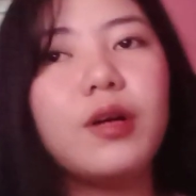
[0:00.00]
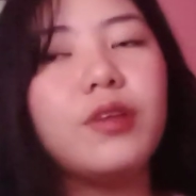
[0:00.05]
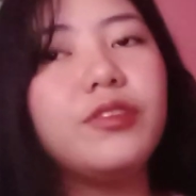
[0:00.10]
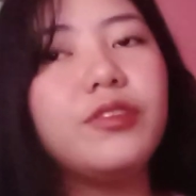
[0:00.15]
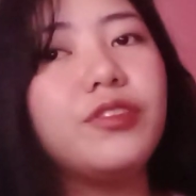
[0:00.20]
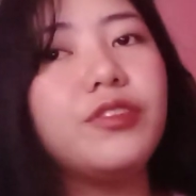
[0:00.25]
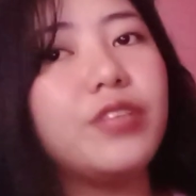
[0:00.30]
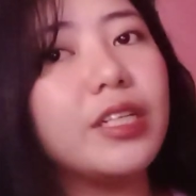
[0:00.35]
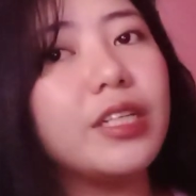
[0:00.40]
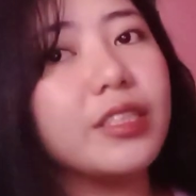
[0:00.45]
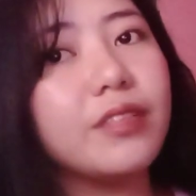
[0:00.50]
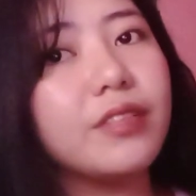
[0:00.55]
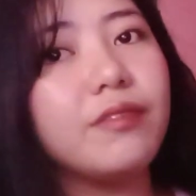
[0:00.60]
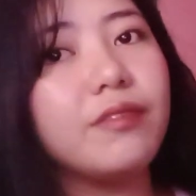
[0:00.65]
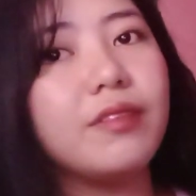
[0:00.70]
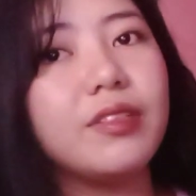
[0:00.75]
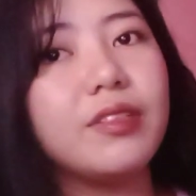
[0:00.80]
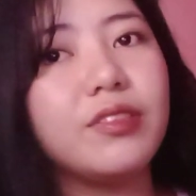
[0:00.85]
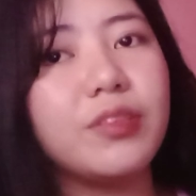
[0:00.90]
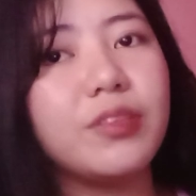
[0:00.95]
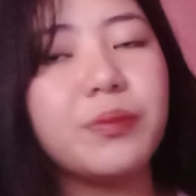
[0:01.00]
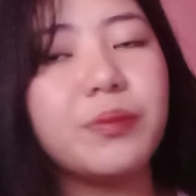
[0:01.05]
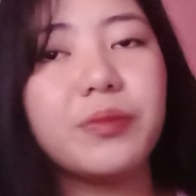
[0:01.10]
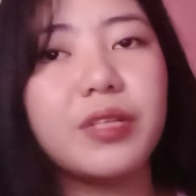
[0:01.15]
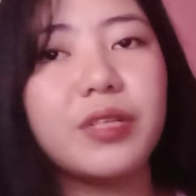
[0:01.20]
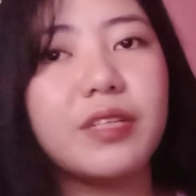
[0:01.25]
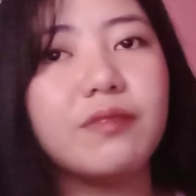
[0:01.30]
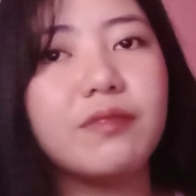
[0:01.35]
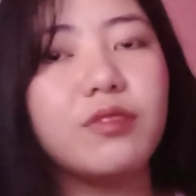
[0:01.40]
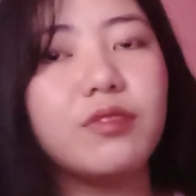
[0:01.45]

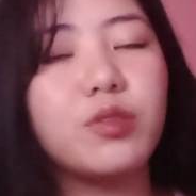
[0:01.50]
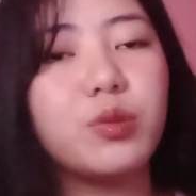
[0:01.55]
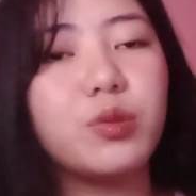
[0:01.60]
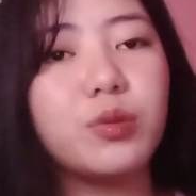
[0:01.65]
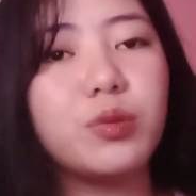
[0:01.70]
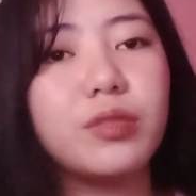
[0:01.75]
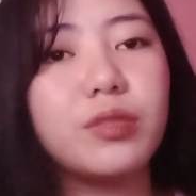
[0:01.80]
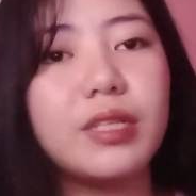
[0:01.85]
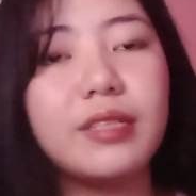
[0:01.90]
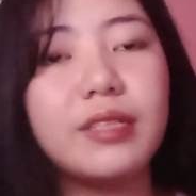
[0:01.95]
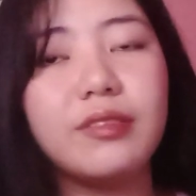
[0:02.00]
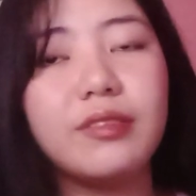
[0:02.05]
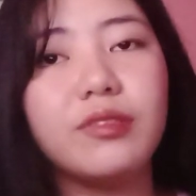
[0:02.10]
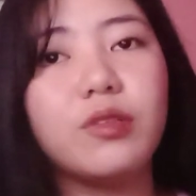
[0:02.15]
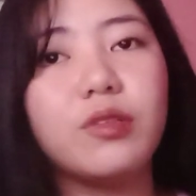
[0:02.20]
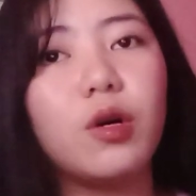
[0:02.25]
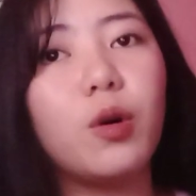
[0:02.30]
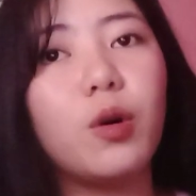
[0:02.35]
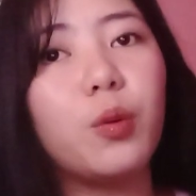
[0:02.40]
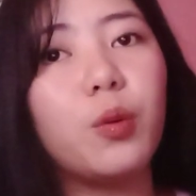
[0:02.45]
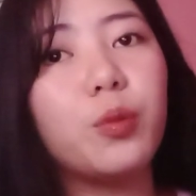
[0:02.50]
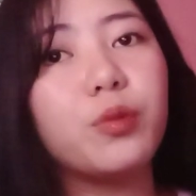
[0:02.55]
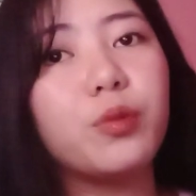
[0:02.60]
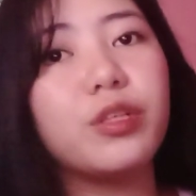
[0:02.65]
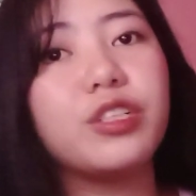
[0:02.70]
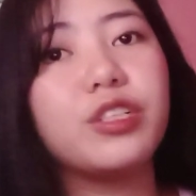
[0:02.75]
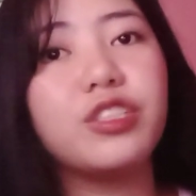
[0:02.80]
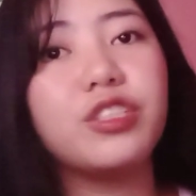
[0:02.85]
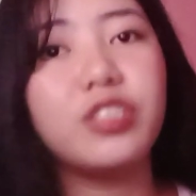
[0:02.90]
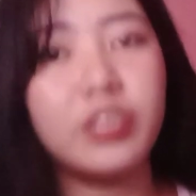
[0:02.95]
Constructivism gives students
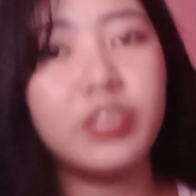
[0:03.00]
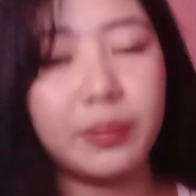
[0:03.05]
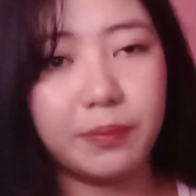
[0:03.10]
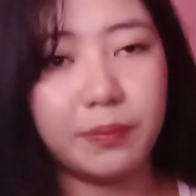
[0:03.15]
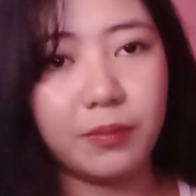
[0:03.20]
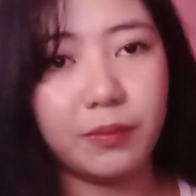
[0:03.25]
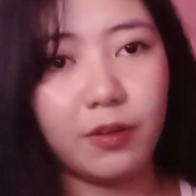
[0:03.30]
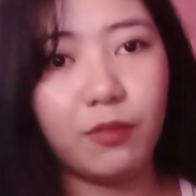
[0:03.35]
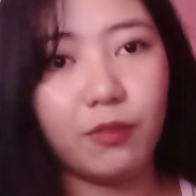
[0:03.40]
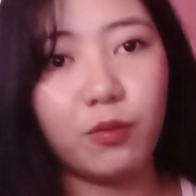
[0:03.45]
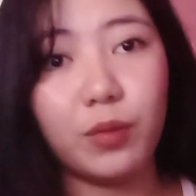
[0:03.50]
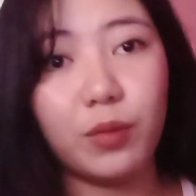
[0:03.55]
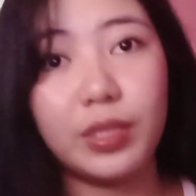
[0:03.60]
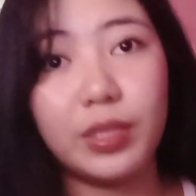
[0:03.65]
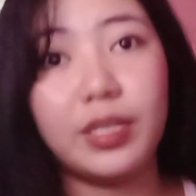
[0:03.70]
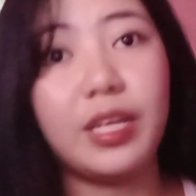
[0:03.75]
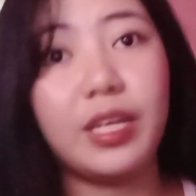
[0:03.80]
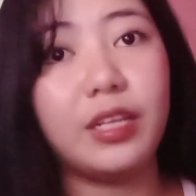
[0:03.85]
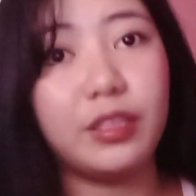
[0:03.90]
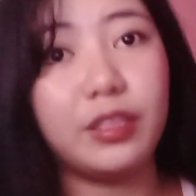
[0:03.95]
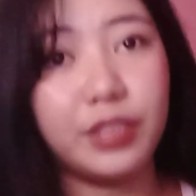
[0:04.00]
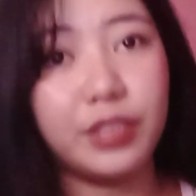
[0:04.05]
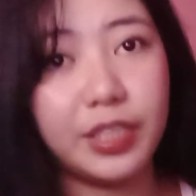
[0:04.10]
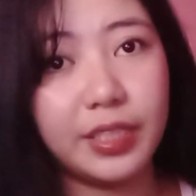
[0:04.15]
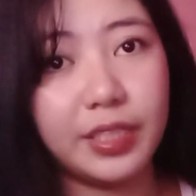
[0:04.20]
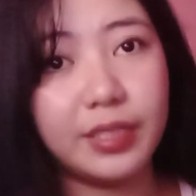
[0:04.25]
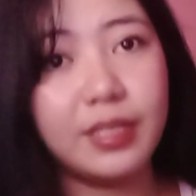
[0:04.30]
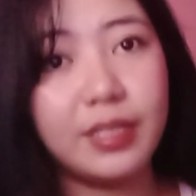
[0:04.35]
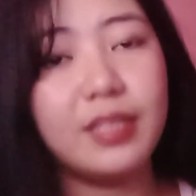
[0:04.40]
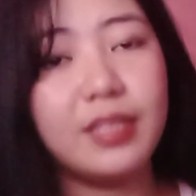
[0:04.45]
ownership of what they
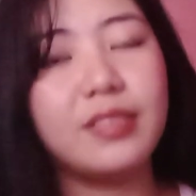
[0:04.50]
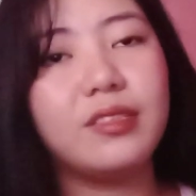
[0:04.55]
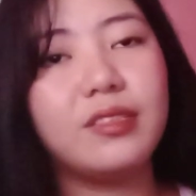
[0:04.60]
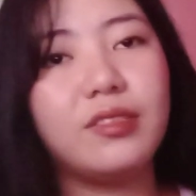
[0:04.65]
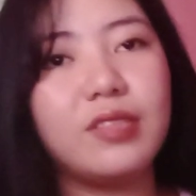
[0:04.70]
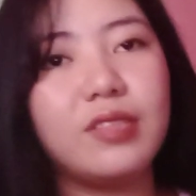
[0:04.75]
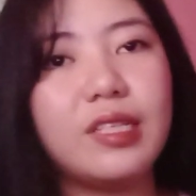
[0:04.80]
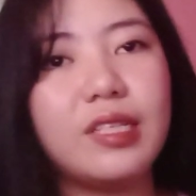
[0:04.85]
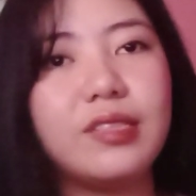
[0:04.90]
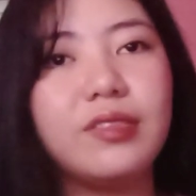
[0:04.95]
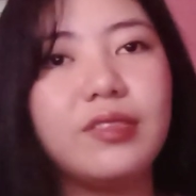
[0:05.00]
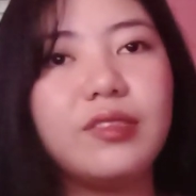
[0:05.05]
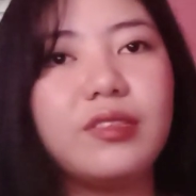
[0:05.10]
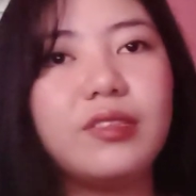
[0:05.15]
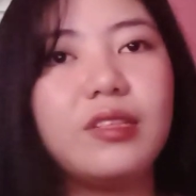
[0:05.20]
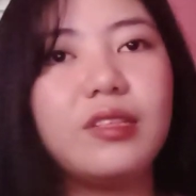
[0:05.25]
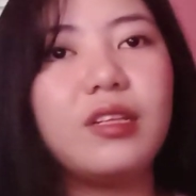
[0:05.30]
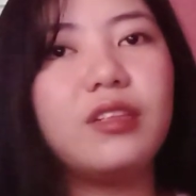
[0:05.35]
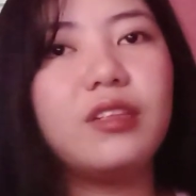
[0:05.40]
learn since